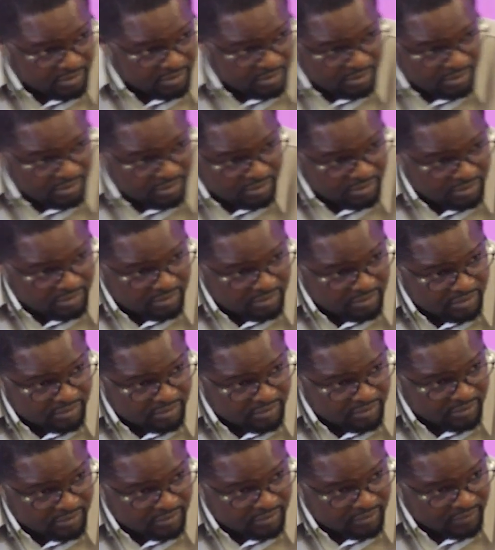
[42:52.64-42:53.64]

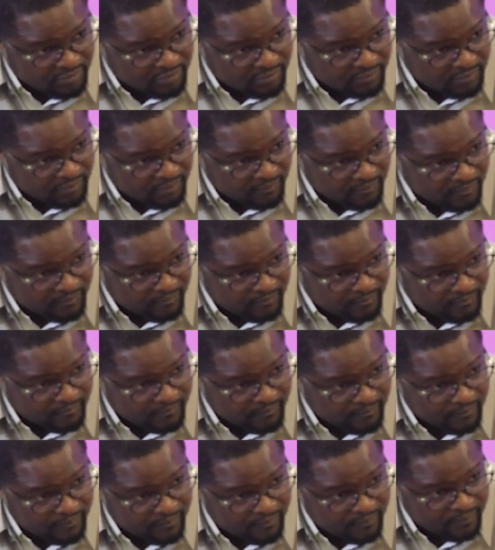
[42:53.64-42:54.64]

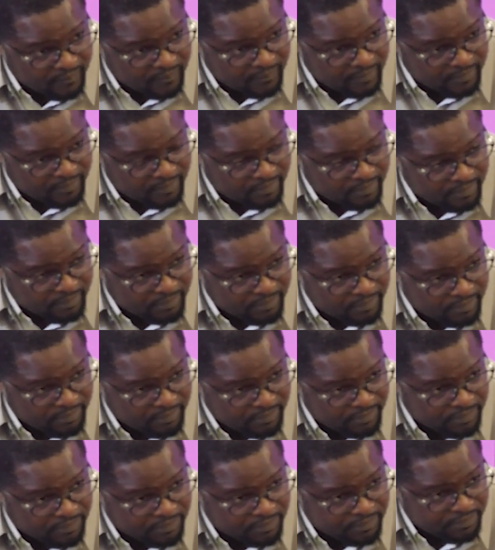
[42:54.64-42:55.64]

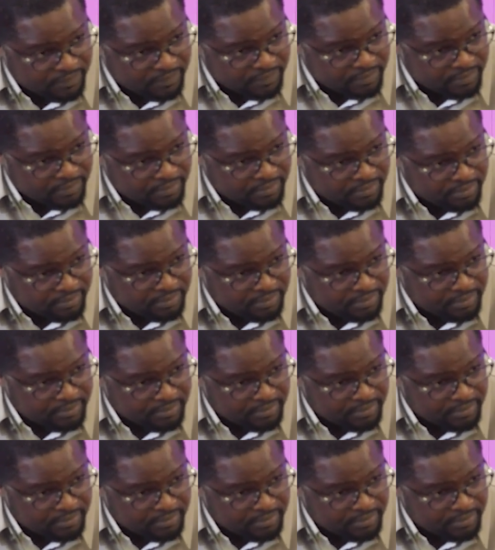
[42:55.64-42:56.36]
Nothing is said.